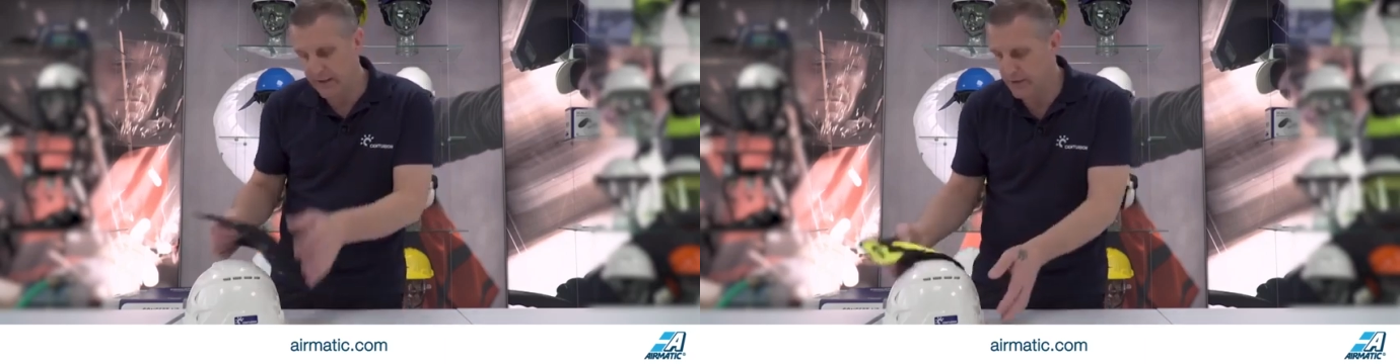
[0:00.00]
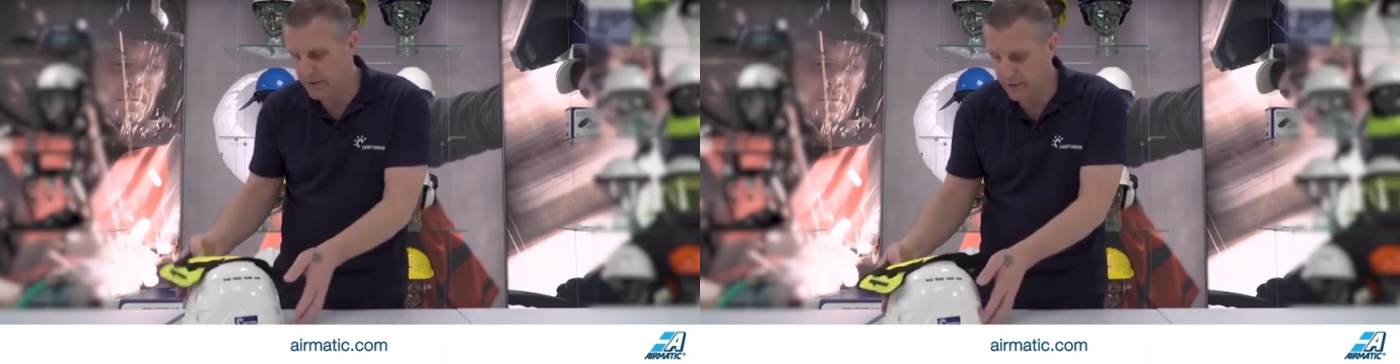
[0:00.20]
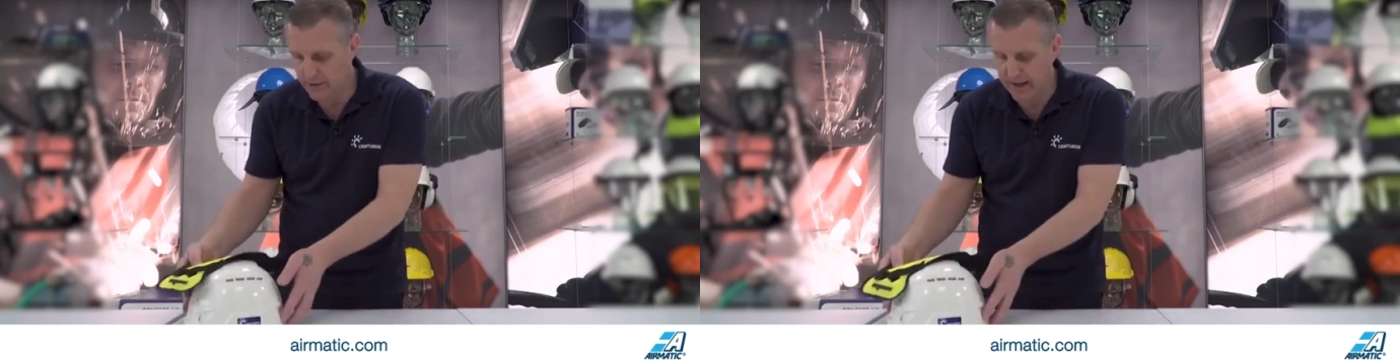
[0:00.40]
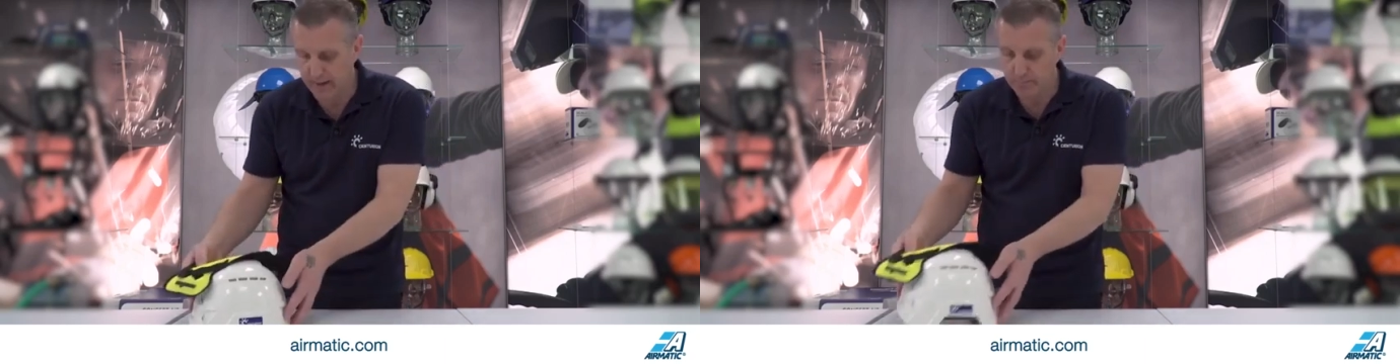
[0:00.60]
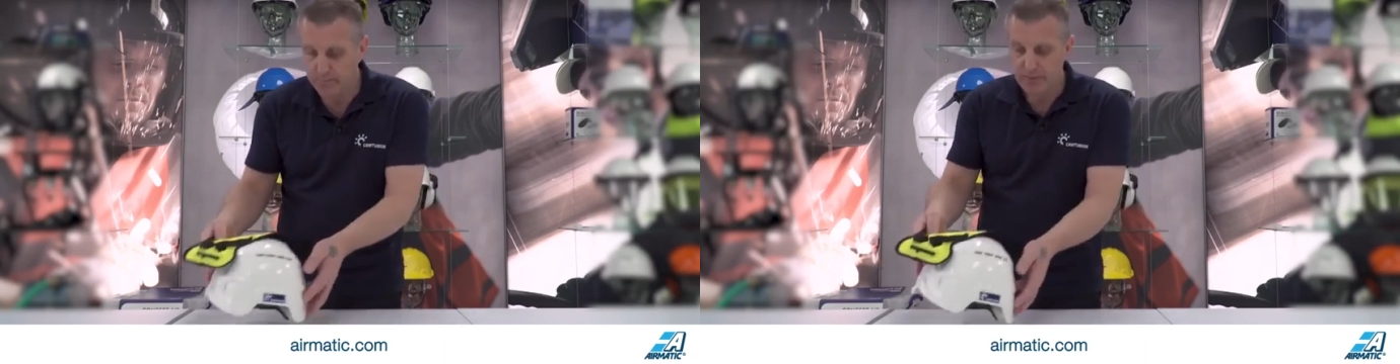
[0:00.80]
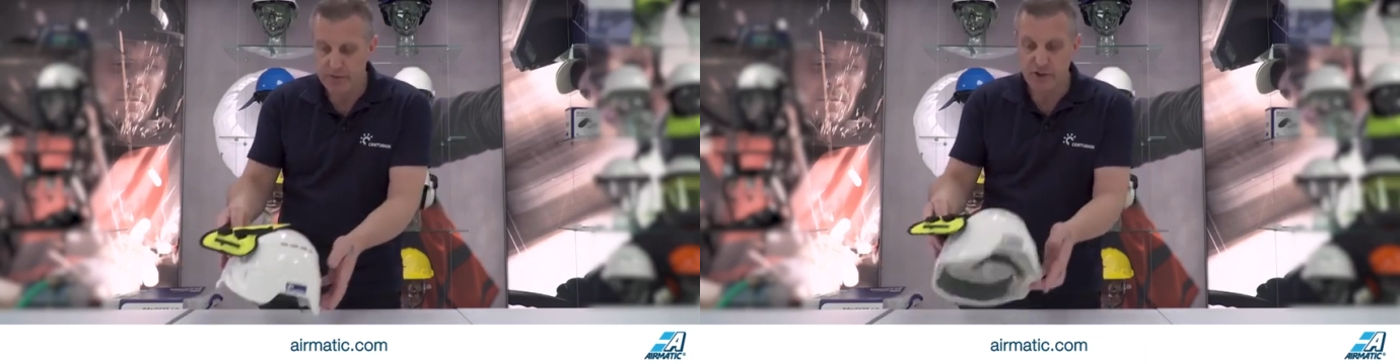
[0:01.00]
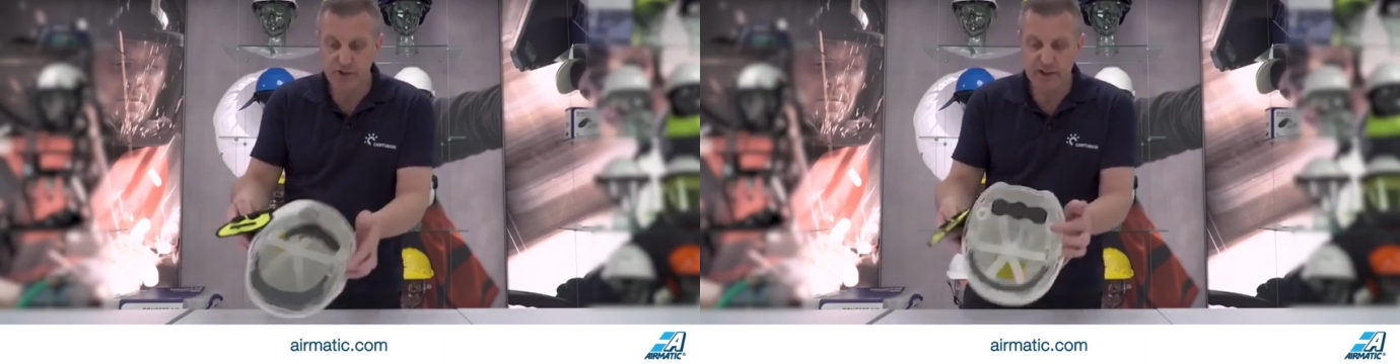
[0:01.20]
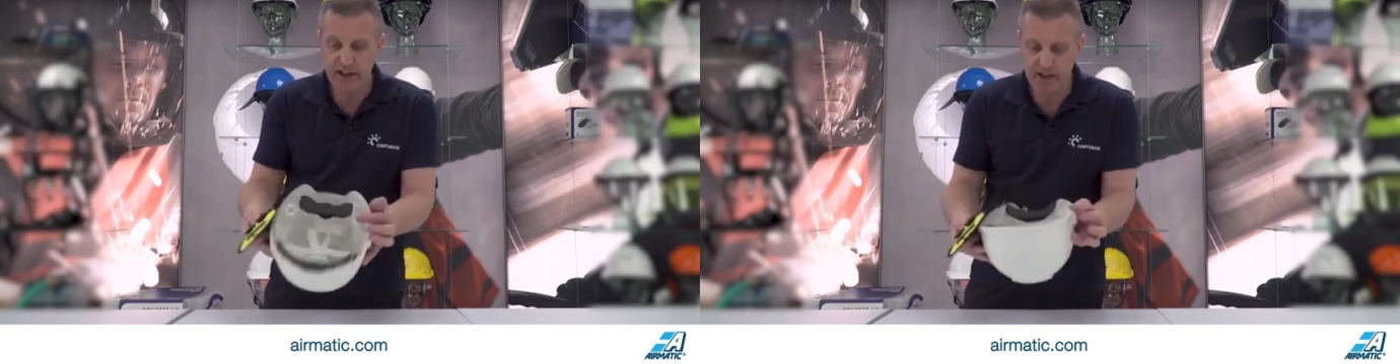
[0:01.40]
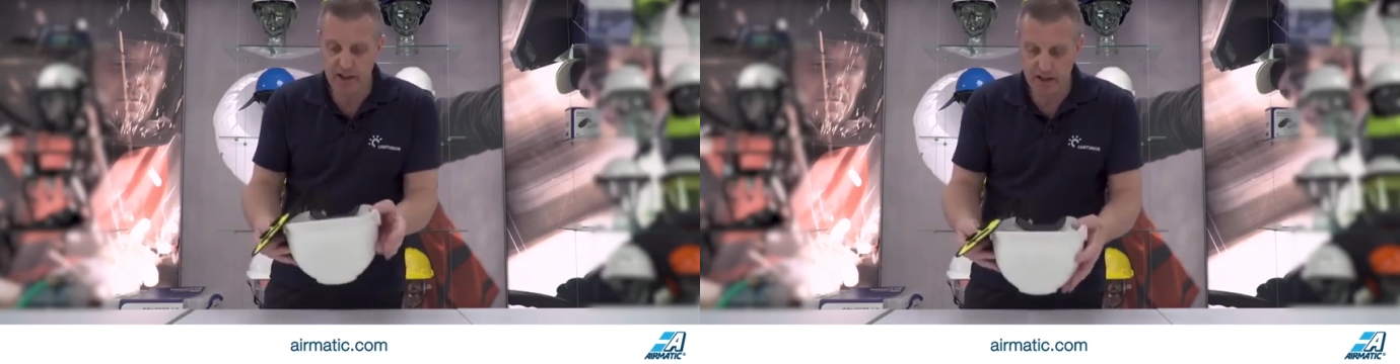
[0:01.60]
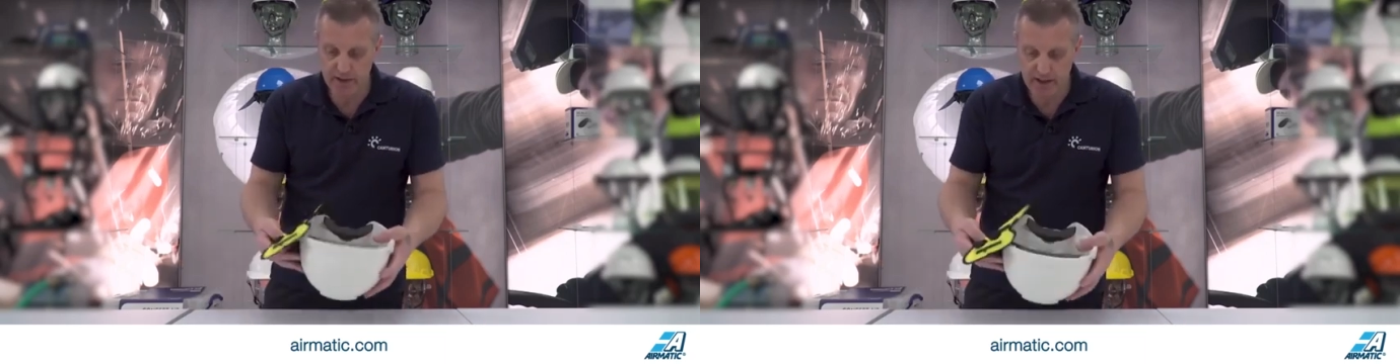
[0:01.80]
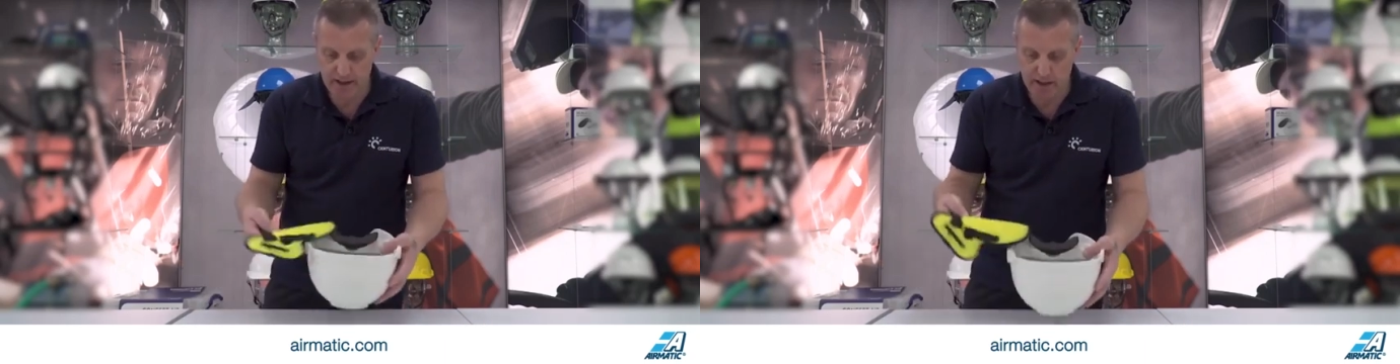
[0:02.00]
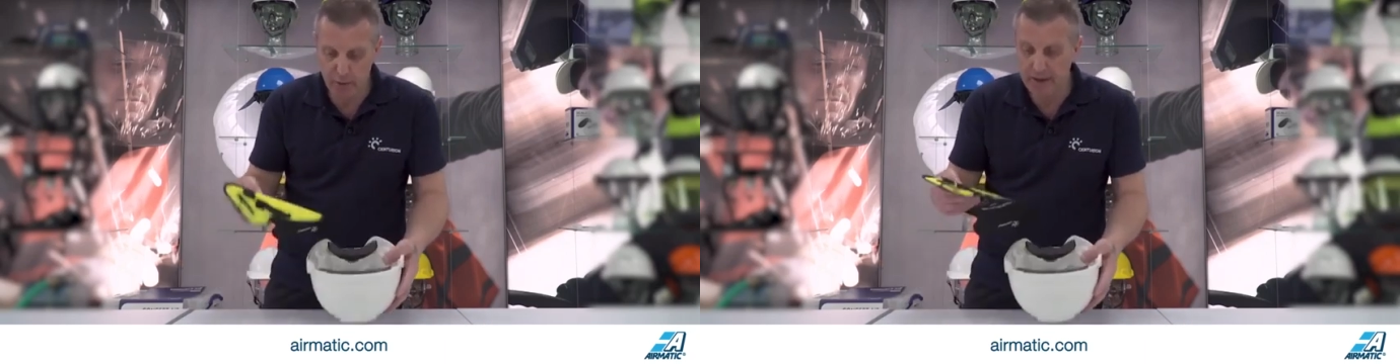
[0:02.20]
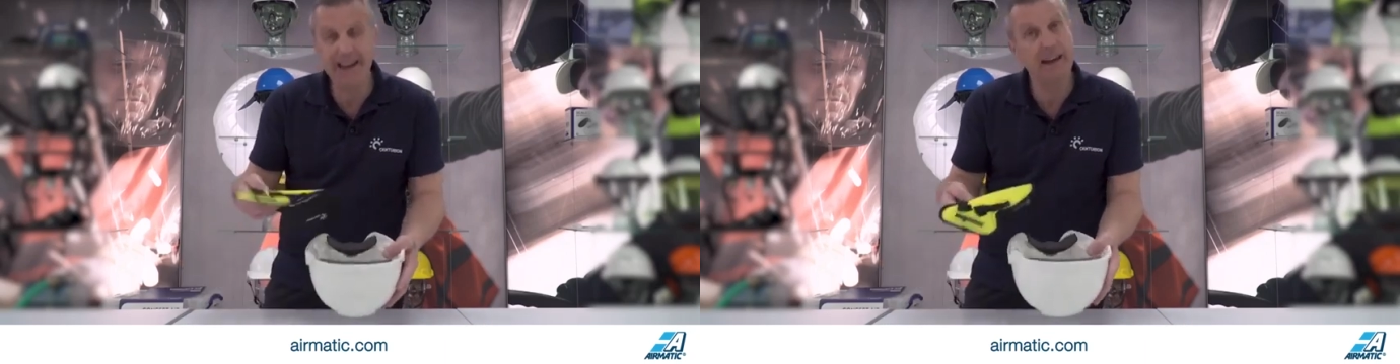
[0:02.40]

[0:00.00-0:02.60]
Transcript: you do that, just take your helmet.